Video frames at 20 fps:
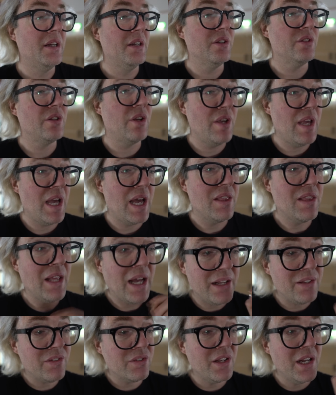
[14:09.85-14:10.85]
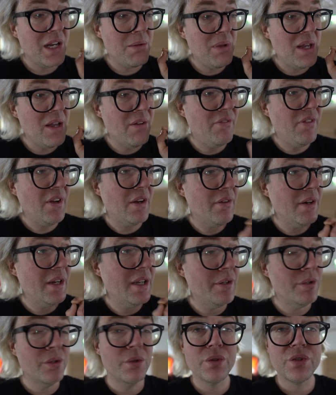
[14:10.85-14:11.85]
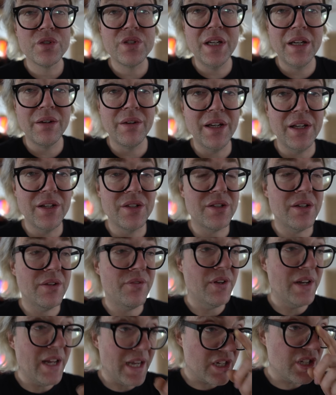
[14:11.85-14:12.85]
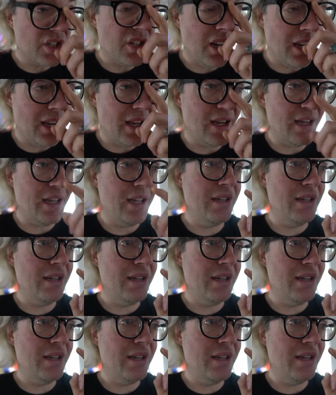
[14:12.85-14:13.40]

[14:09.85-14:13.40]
So yeah, that's going to be a very cool series for next year,